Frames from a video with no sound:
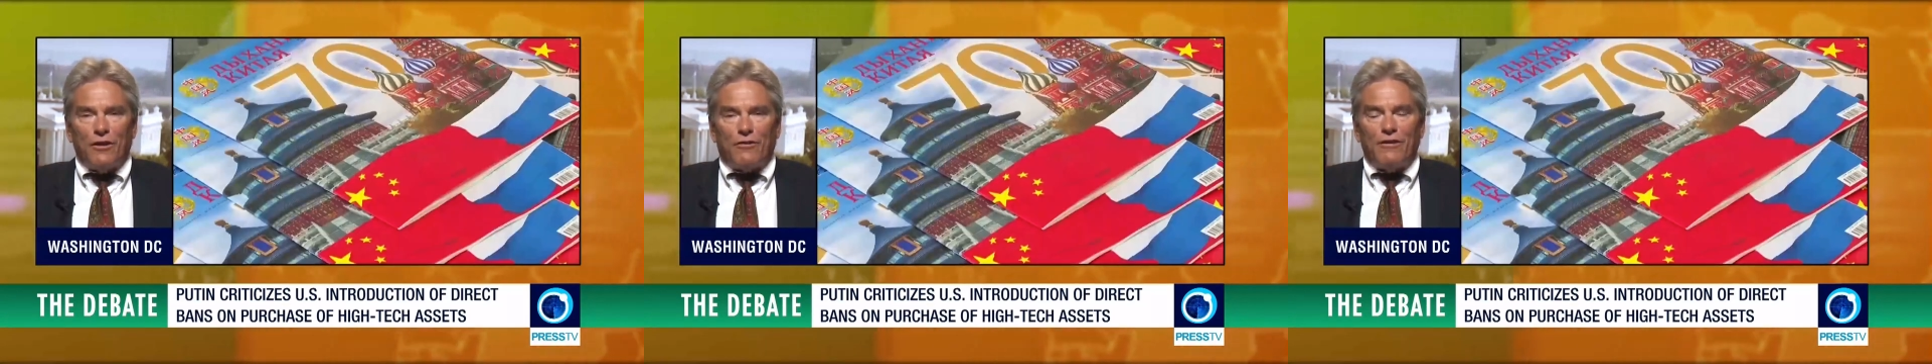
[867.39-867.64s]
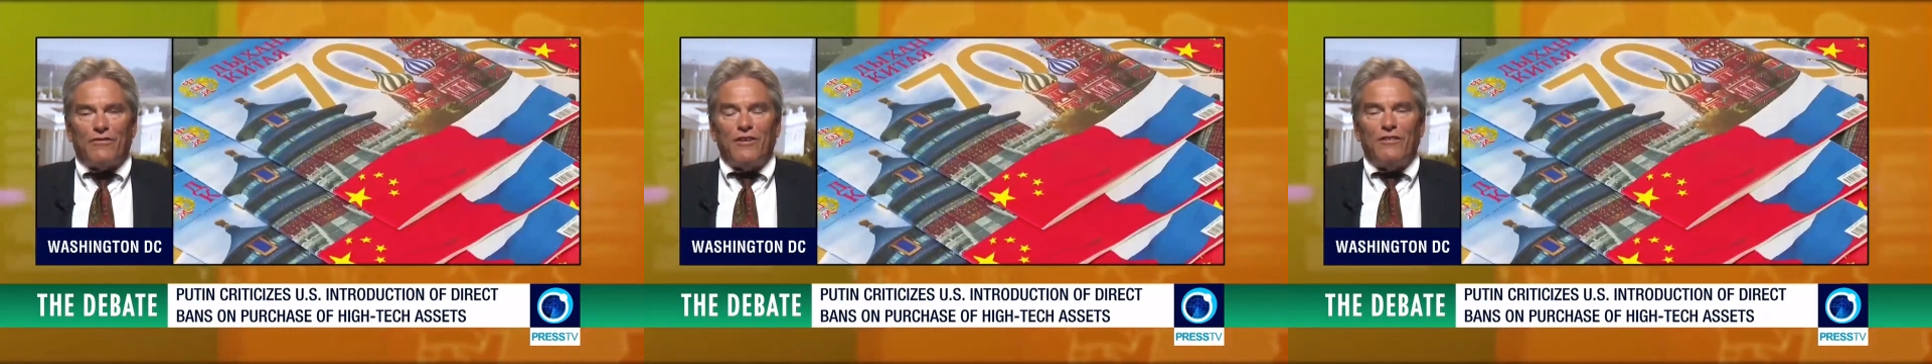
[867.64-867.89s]

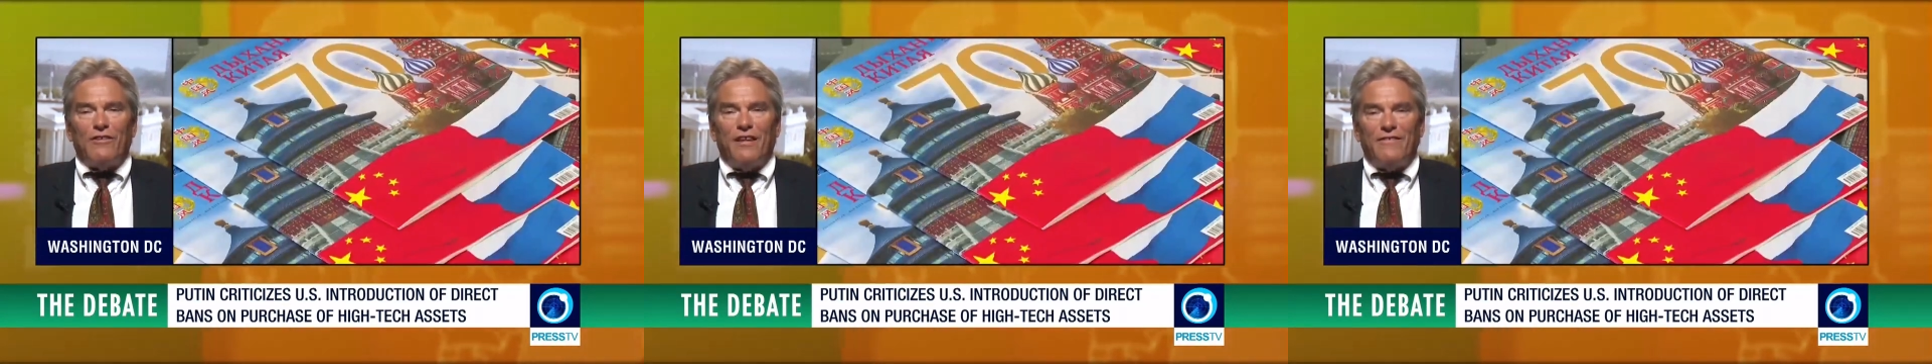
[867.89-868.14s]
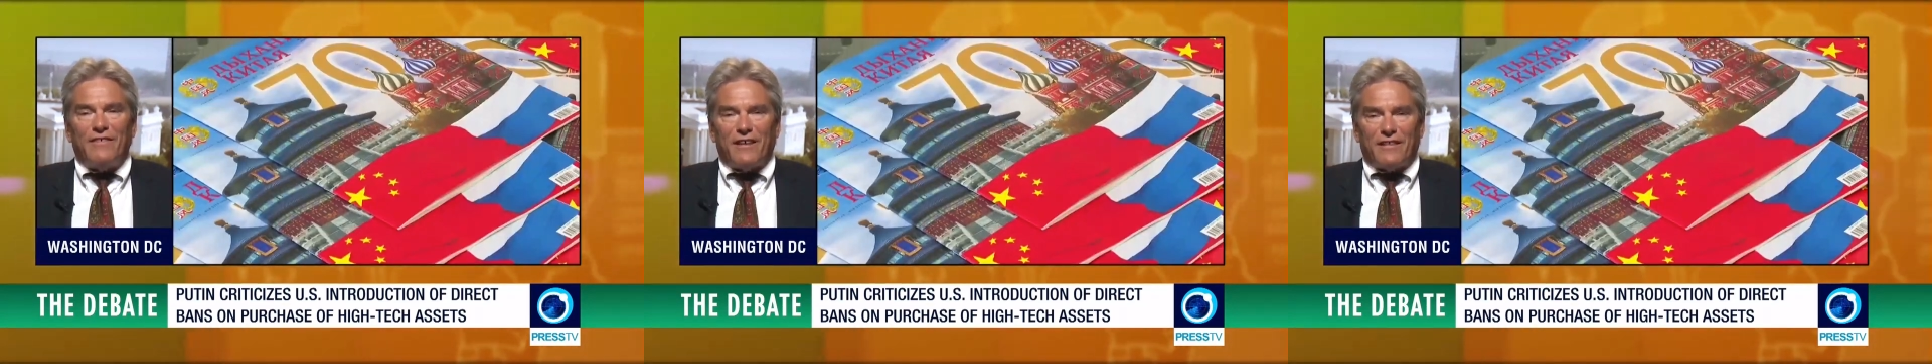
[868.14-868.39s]
secrets
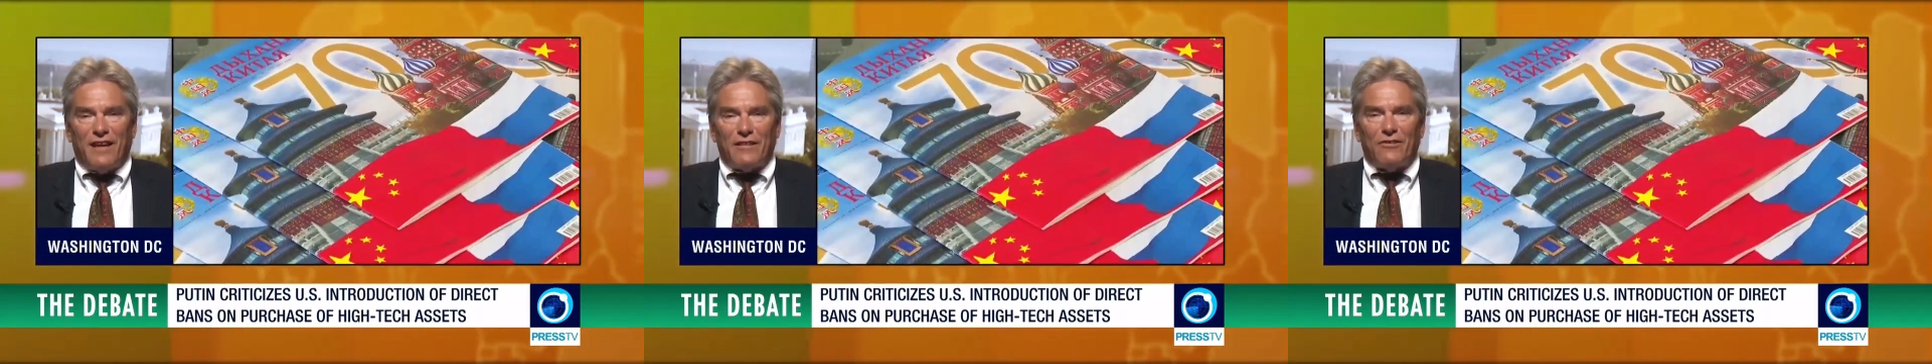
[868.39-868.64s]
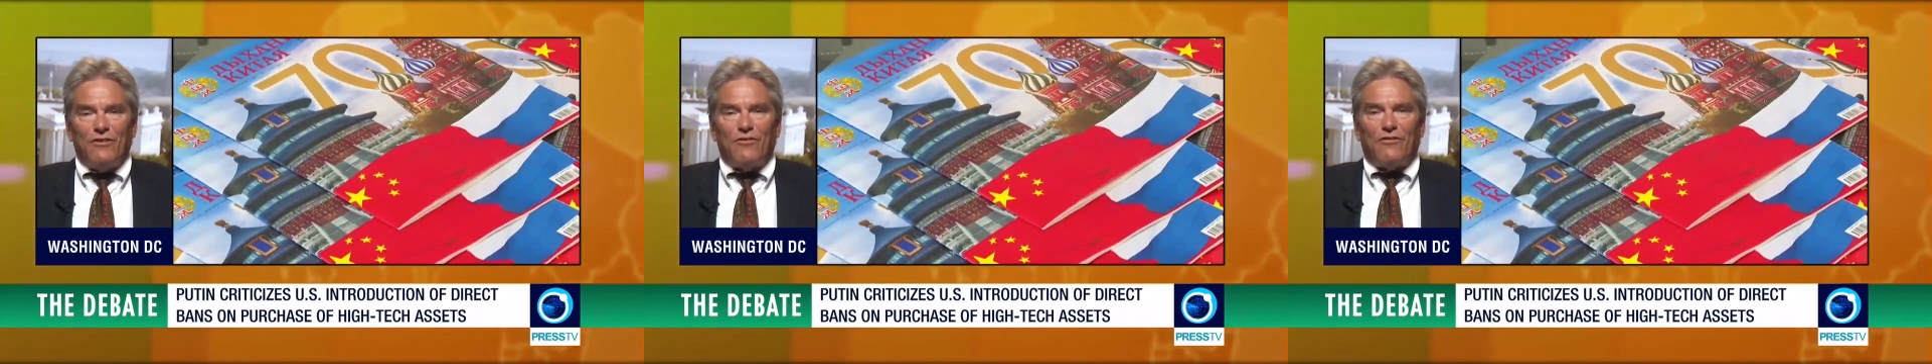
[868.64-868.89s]
and
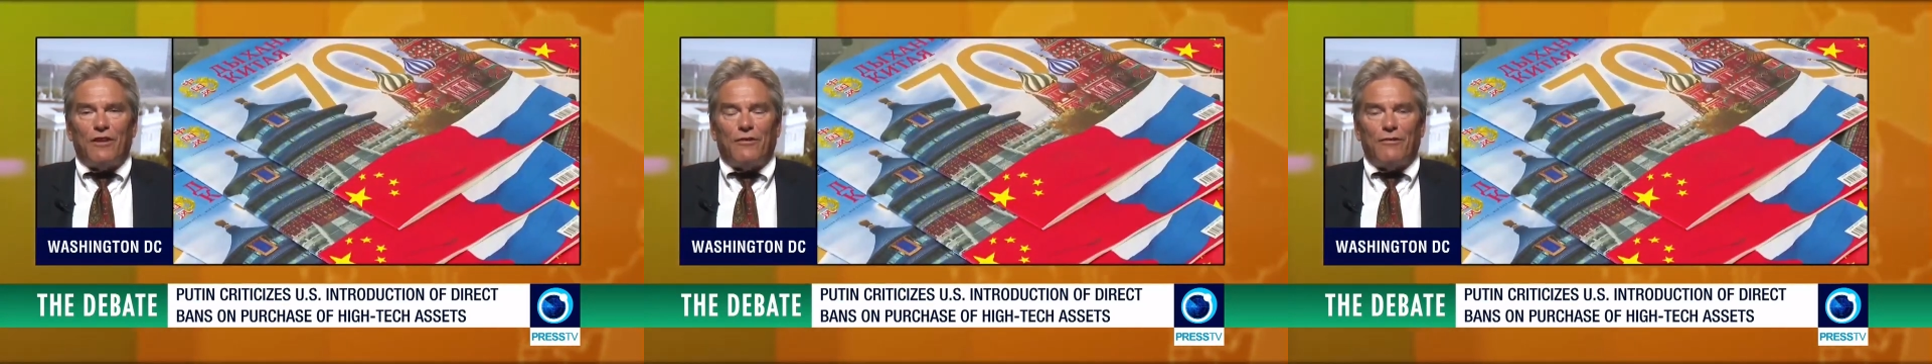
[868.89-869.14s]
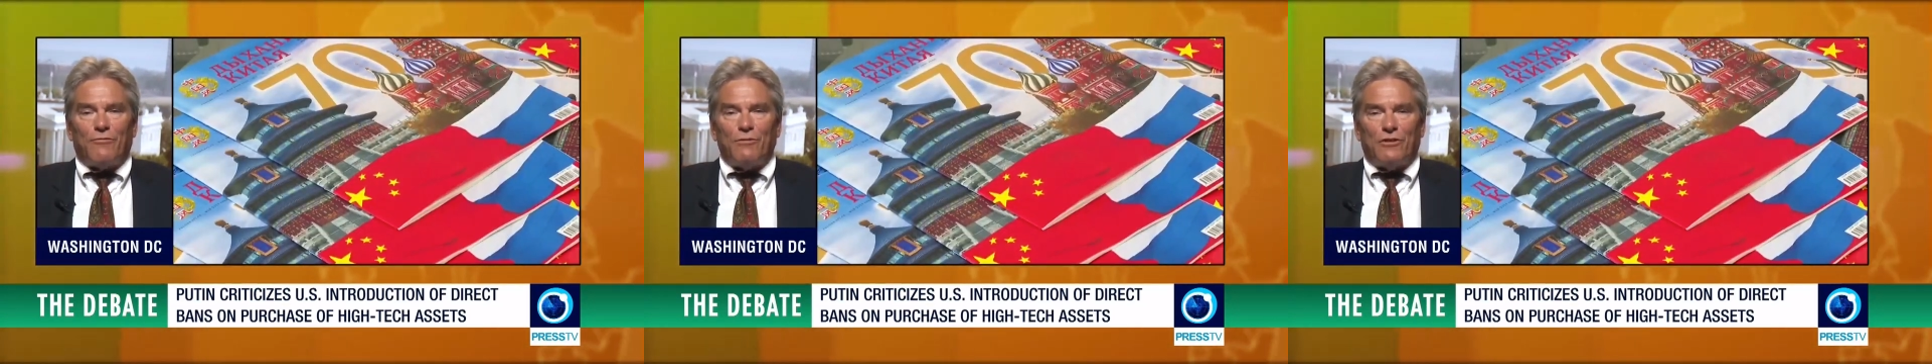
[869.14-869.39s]
technology
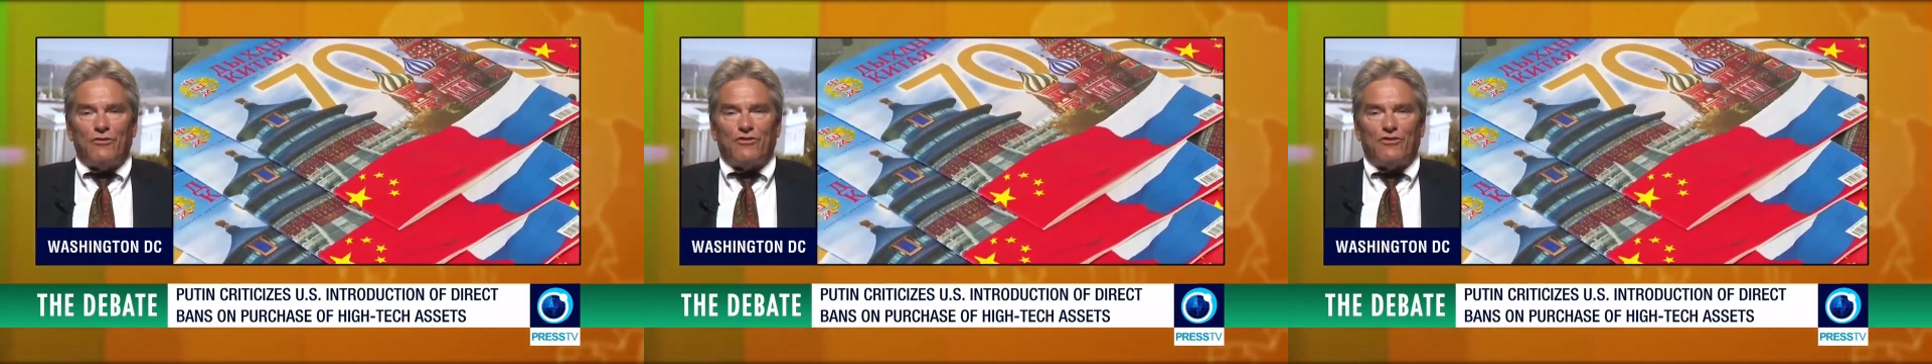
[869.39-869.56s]
secrets with